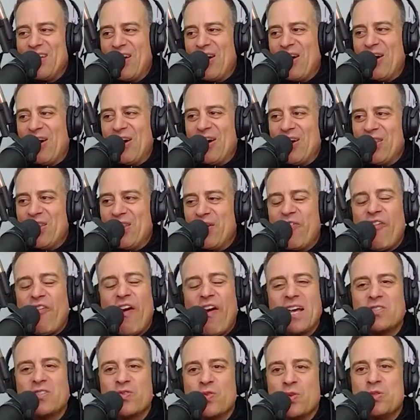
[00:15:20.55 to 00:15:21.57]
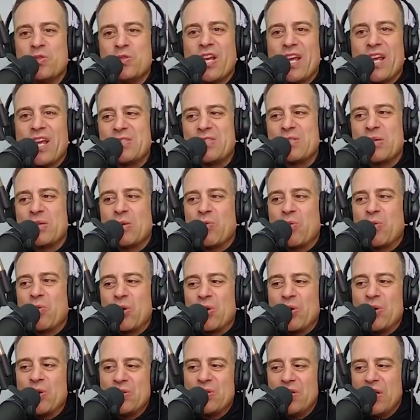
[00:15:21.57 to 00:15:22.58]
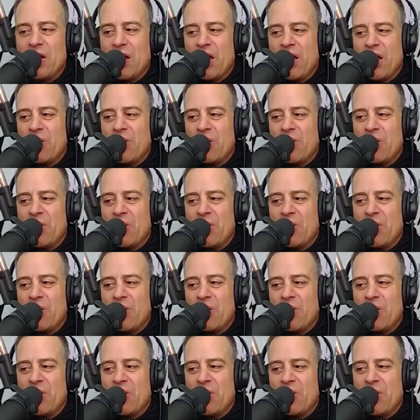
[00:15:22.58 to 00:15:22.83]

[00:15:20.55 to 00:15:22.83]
the fast food chains of the world.